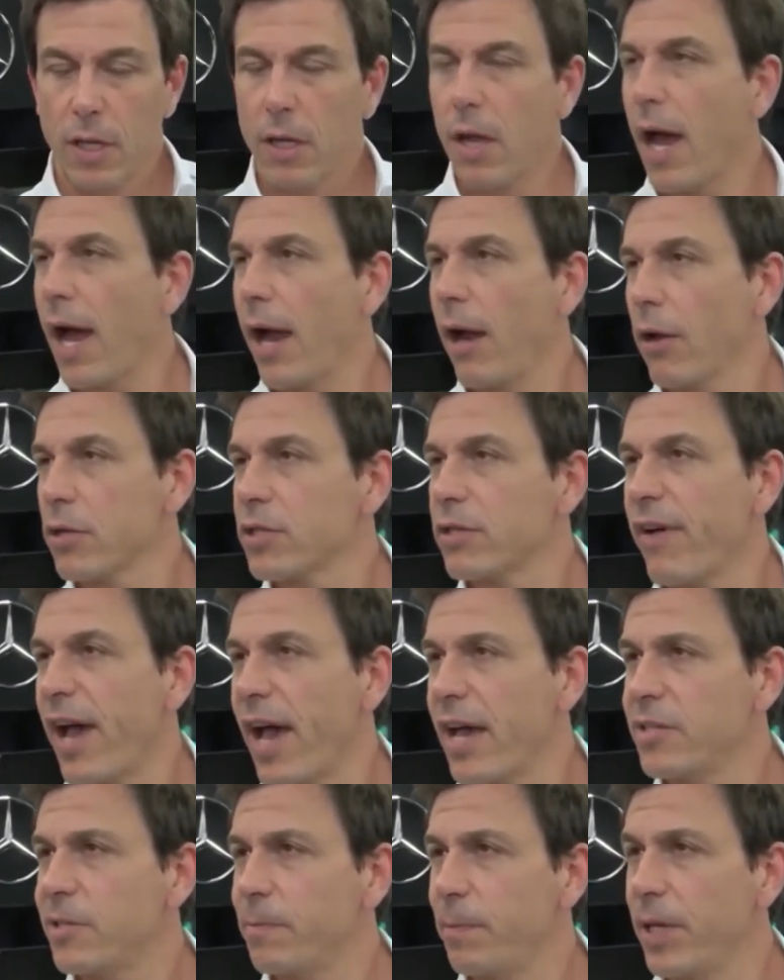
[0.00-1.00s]
lots of high
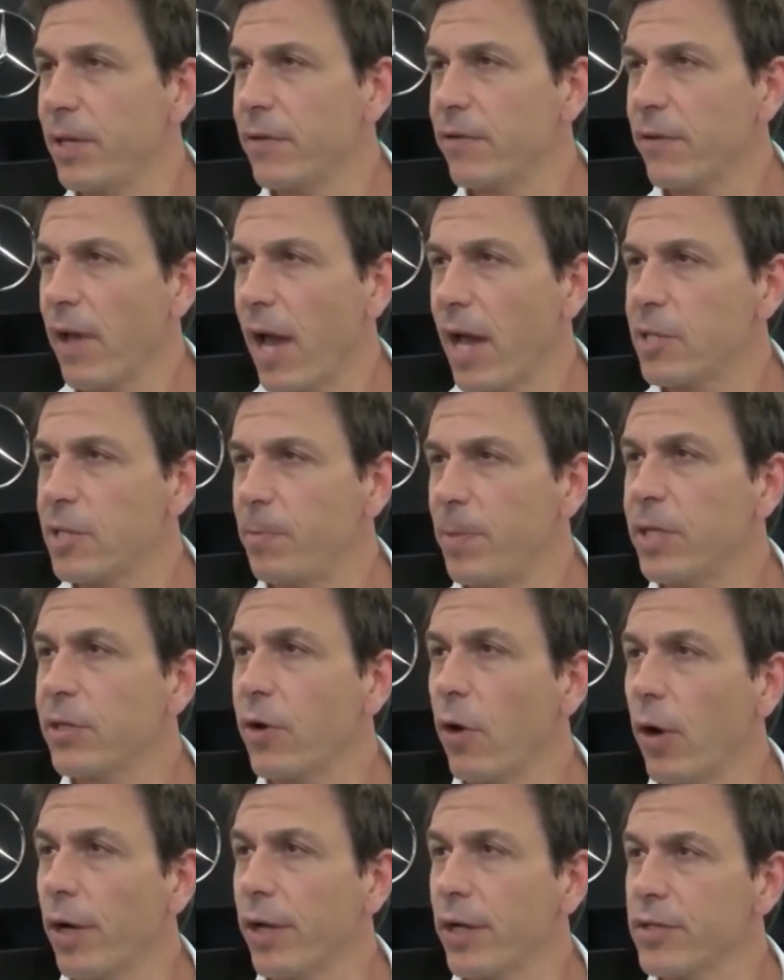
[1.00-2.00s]
speed, high speed
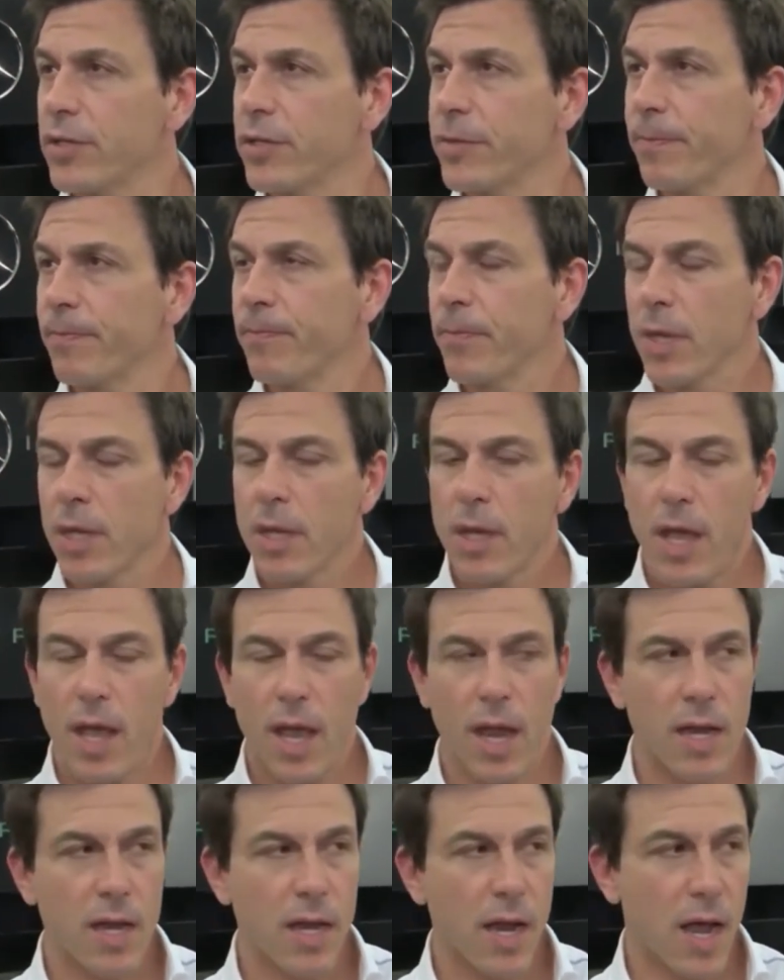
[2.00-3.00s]
corners.
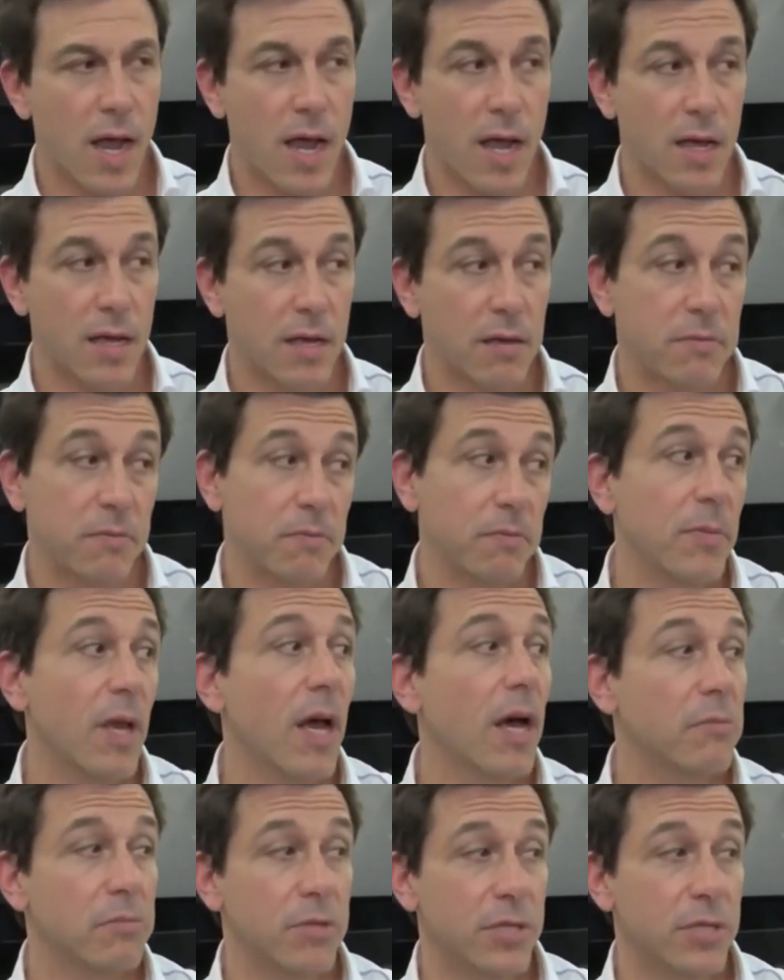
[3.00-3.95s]
And uh, yeah, this is